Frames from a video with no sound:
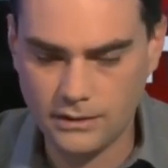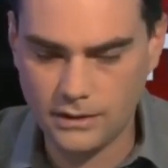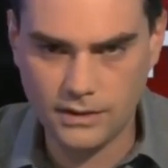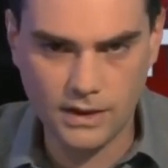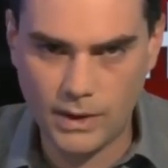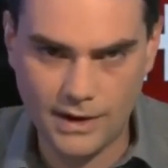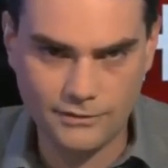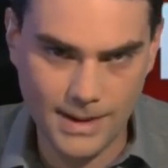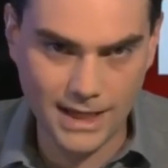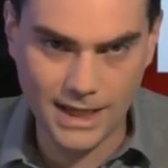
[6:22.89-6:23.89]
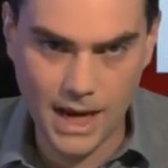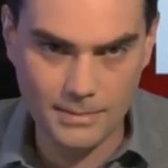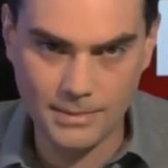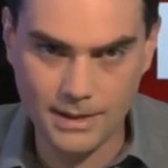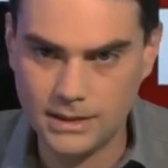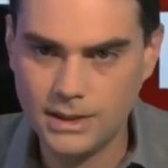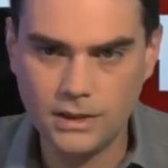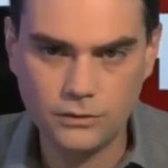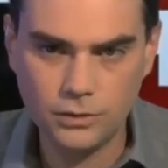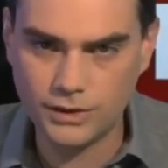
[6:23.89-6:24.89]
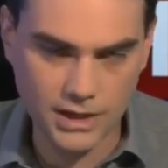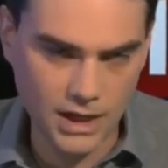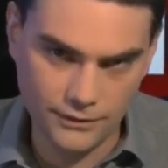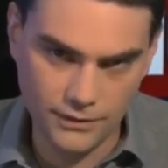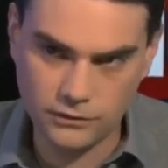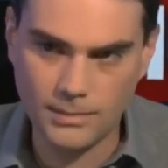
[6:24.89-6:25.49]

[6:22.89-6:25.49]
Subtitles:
They went after Maggie Haberman tooth and nail for this.